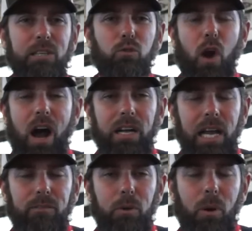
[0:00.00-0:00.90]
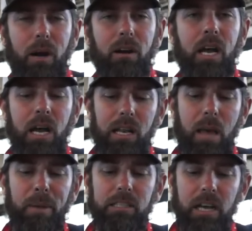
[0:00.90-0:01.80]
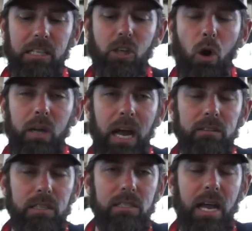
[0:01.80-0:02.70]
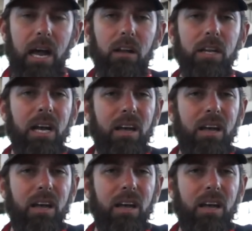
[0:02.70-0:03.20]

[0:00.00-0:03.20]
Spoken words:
rock everywhere. Let me tell you, don't count this out.